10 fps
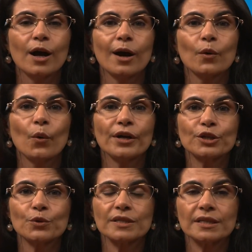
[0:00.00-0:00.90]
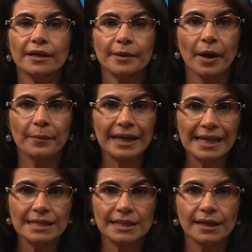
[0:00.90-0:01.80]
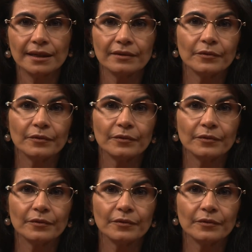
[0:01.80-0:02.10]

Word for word: According to a study by McKinsey,